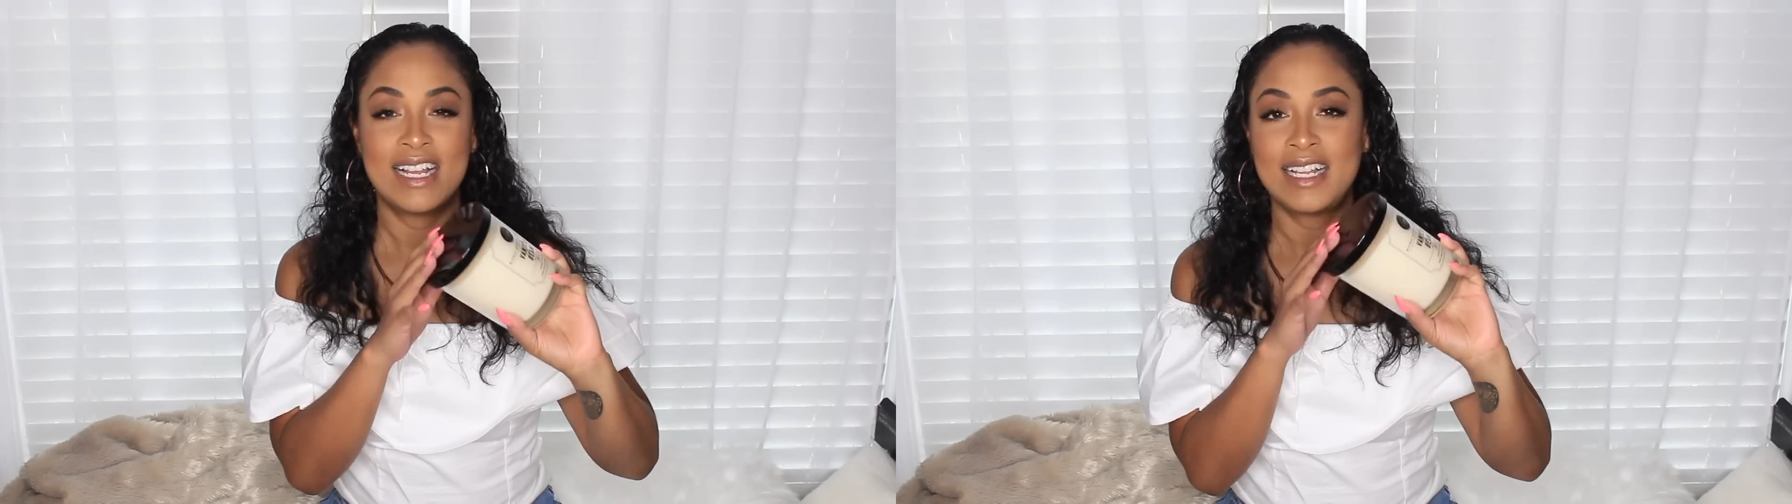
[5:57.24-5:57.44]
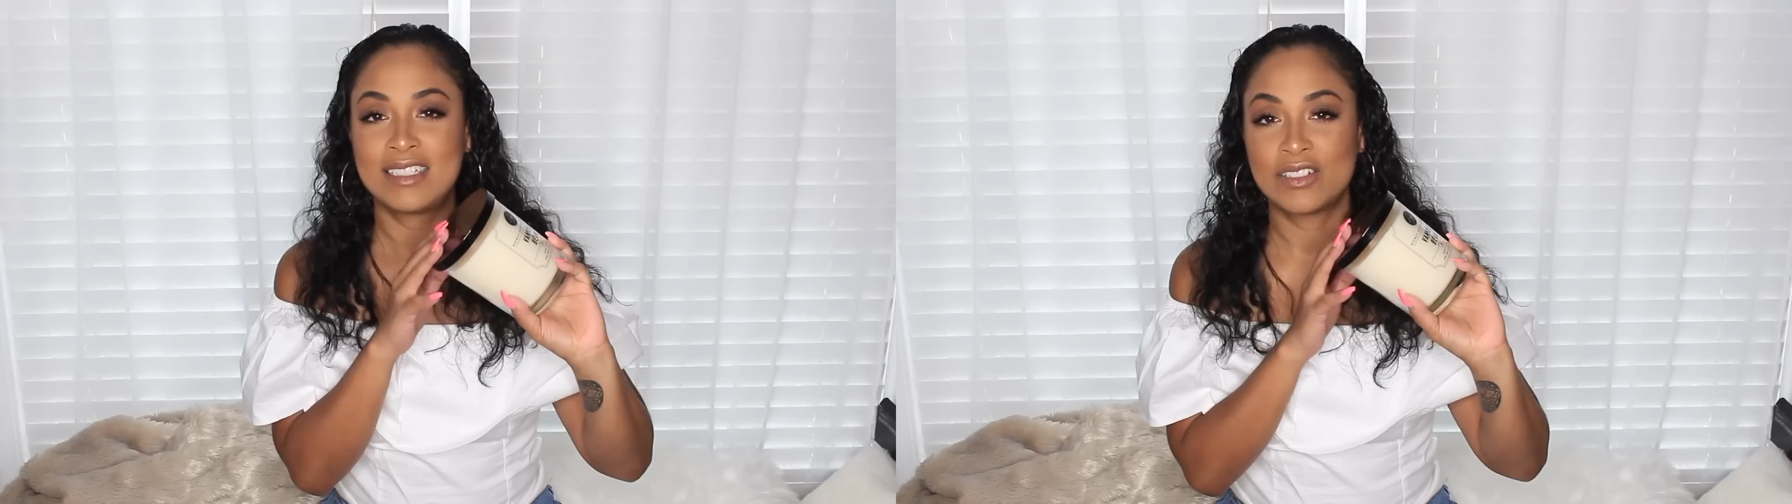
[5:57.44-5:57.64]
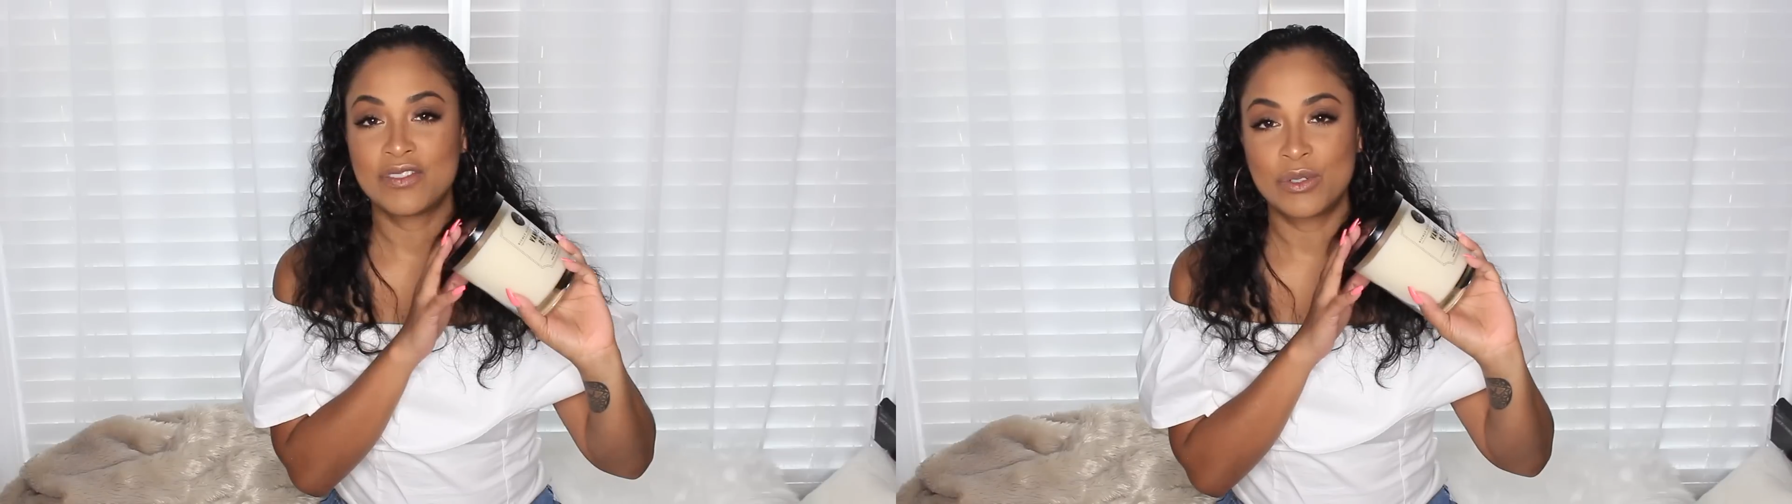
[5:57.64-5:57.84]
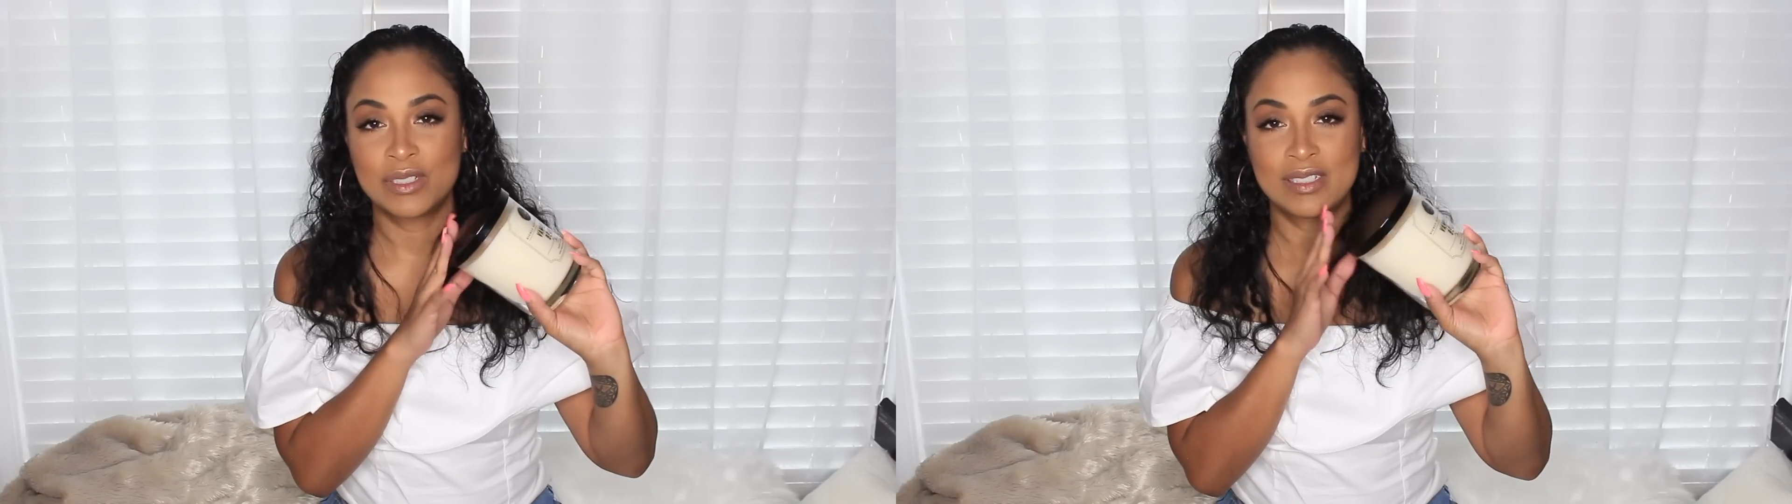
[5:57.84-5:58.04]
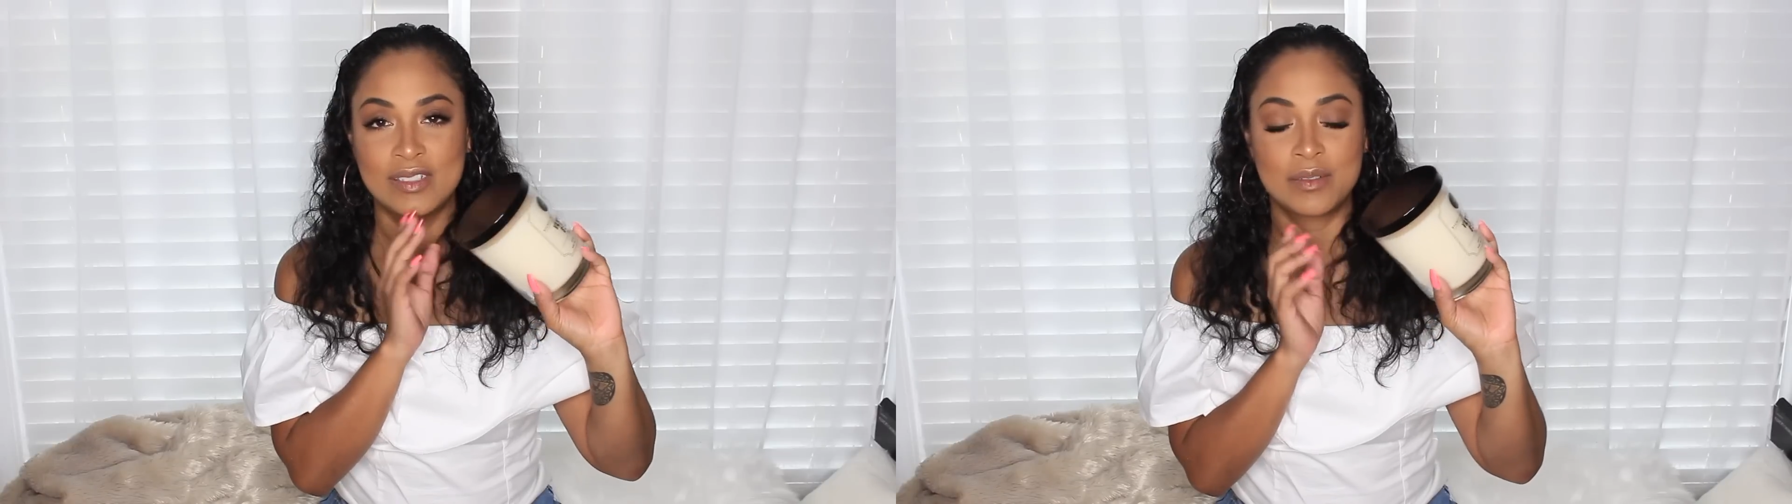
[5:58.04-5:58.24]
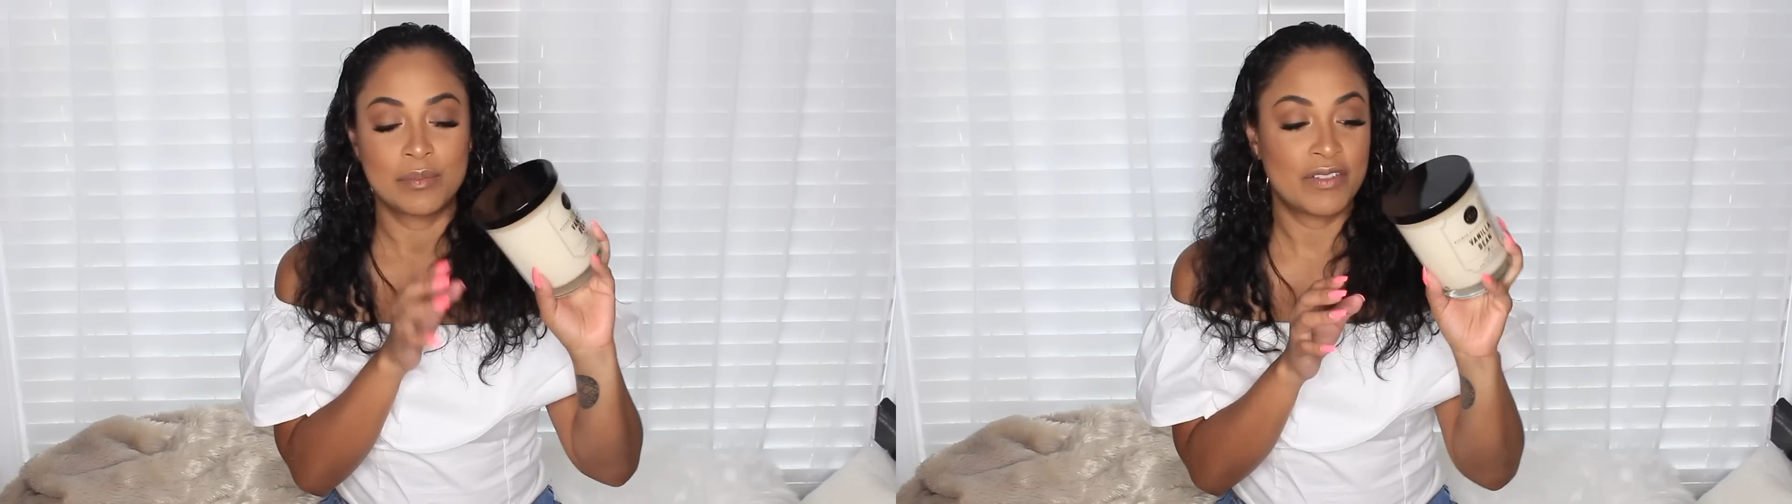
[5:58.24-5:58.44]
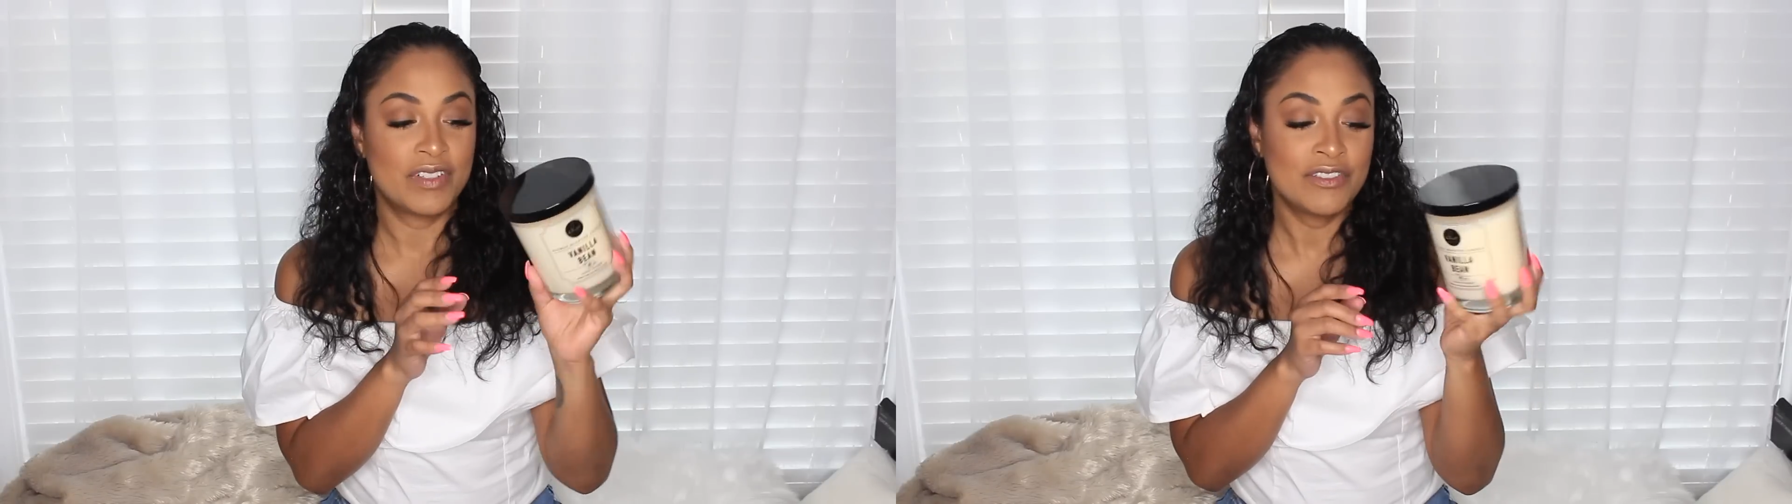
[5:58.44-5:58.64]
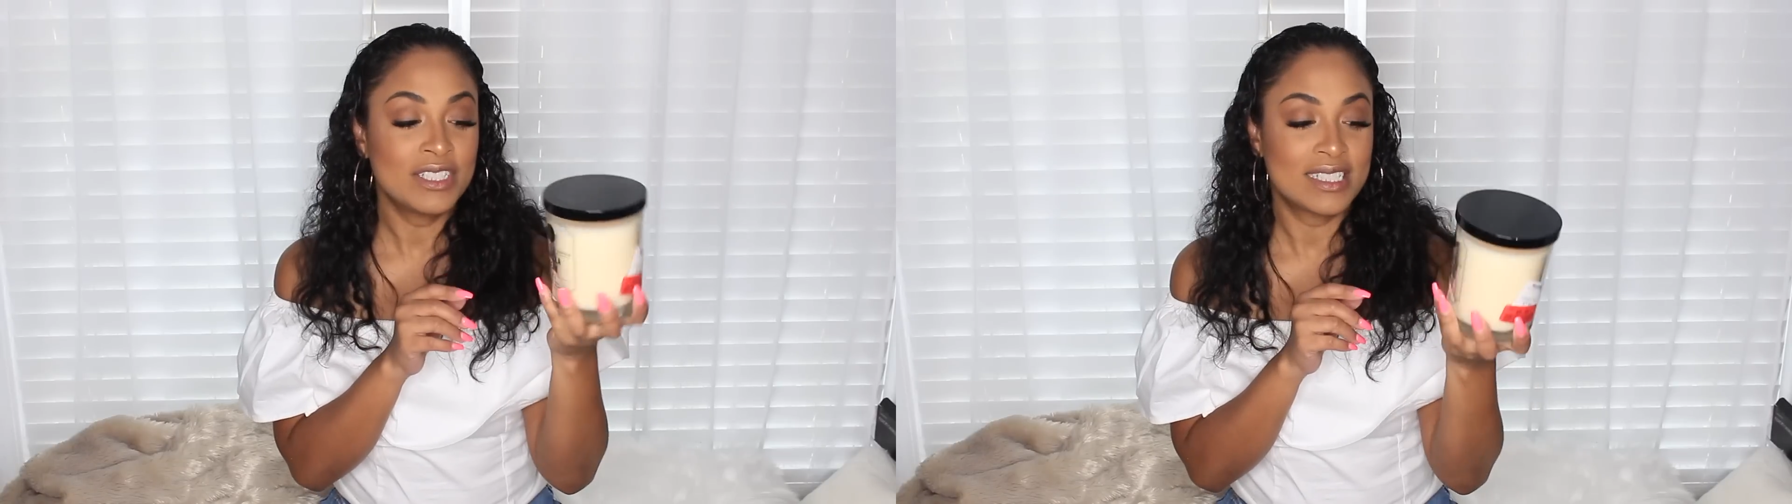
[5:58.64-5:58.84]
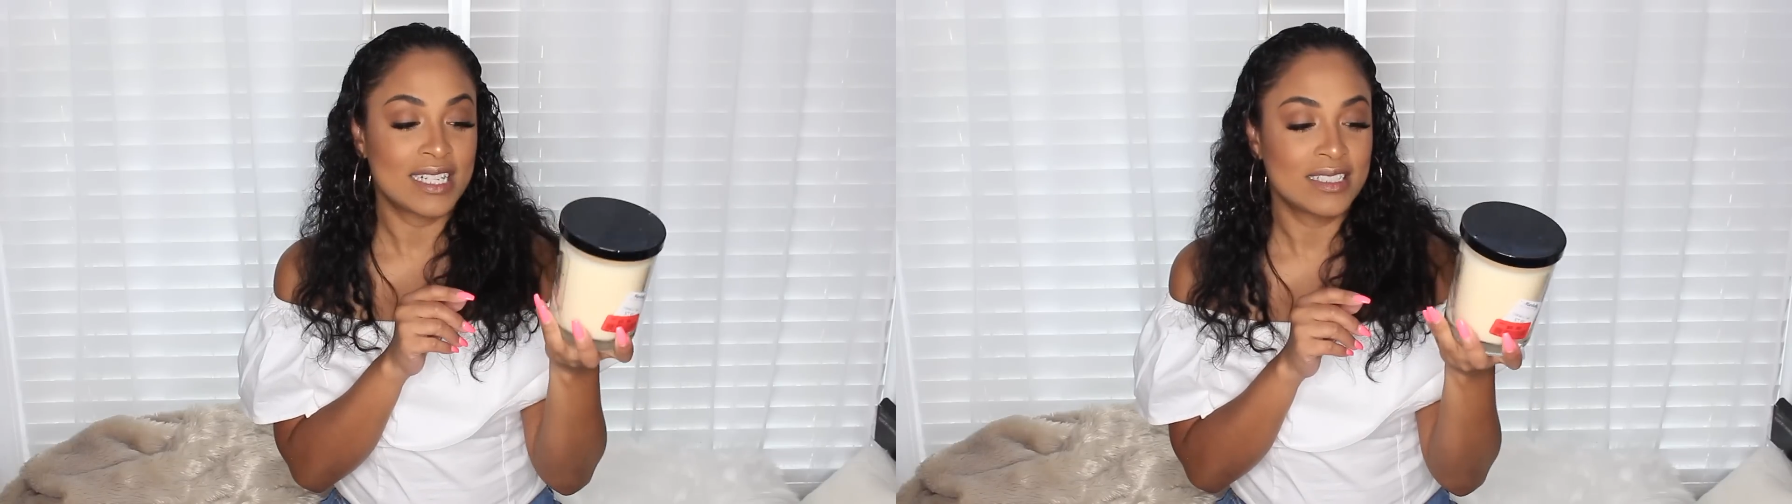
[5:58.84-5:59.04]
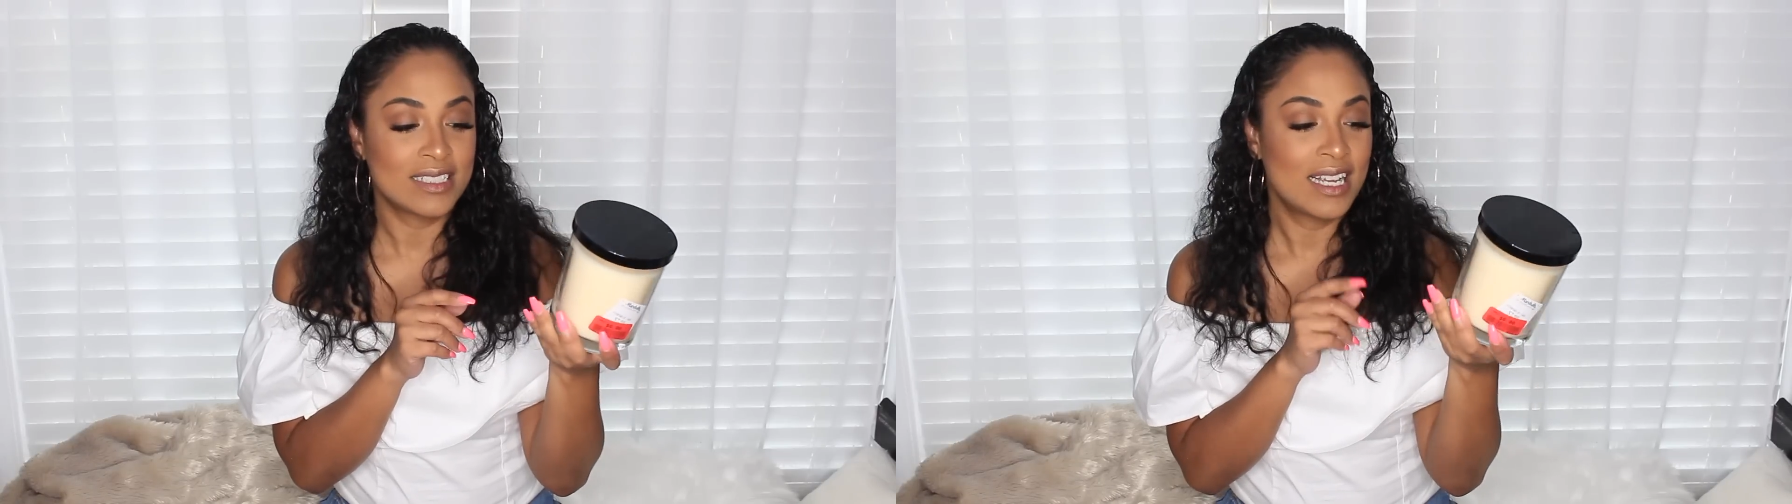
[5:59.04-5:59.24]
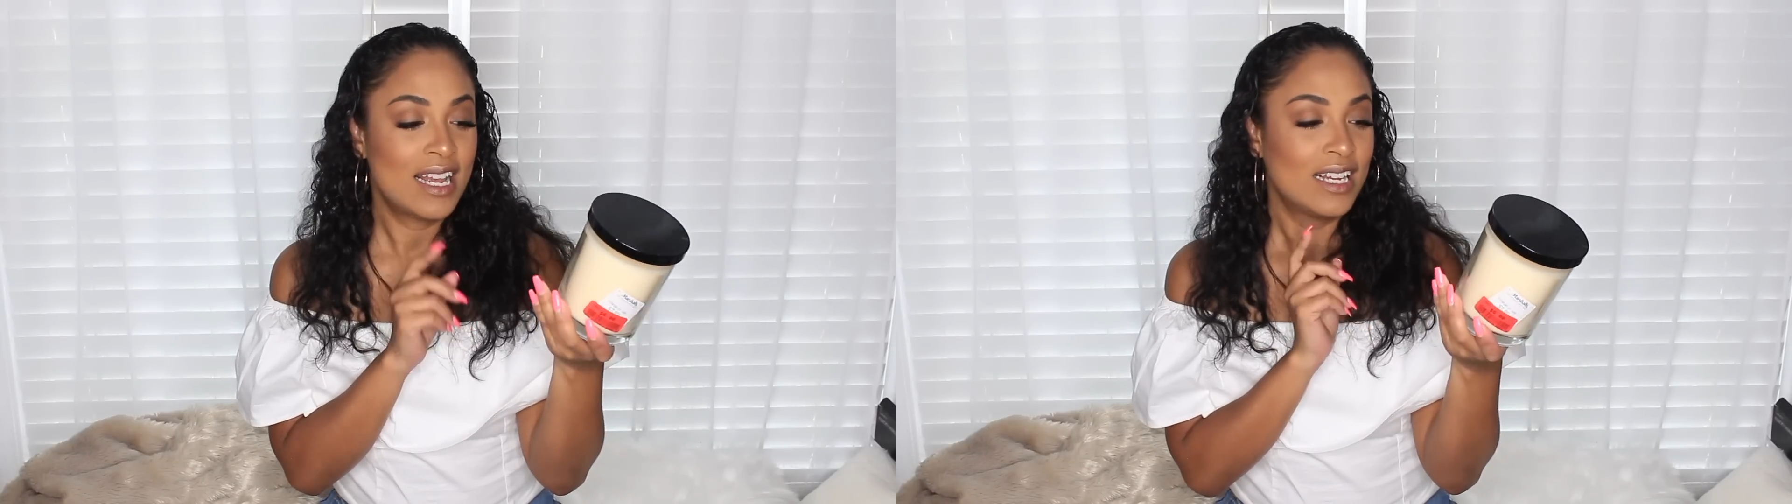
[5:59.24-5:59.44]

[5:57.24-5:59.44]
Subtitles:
And of course this is my favorite scent